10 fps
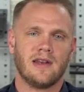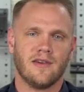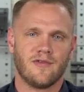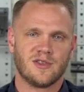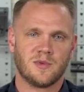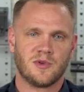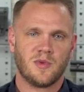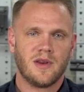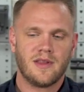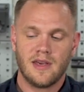difference
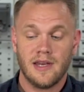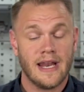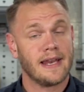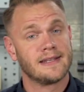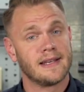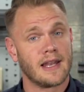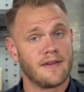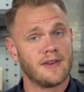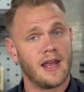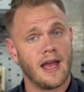between the
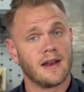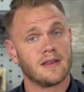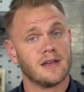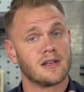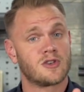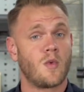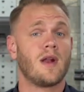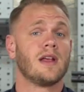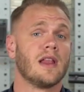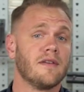1911 and the
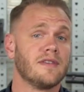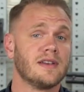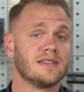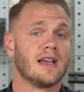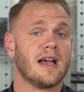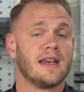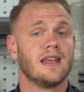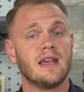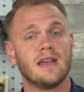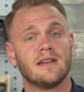2011 design
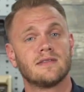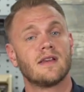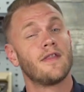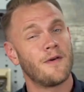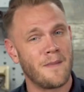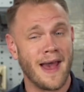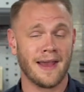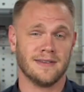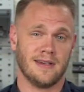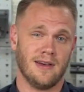is the
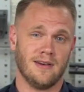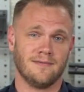magazine.